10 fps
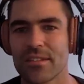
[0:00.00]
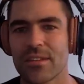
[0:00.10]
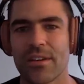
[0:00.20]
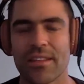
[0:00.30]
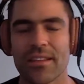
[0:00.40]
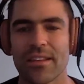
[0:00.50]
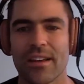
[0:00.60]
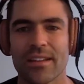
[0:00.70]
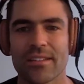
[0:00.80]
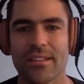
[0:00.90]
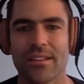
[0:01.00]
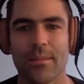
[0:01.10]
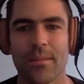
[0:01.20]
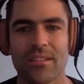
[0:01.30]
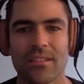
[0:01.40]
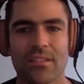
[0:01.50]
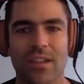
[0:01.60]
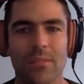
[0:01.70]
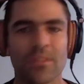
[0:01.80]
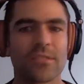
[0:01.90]
you know, I think Yonex did an amazing
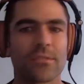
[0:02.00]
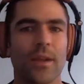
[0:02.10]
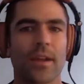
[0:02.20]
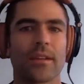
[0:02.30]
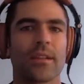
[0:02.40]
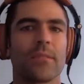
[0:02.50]
job with this racket.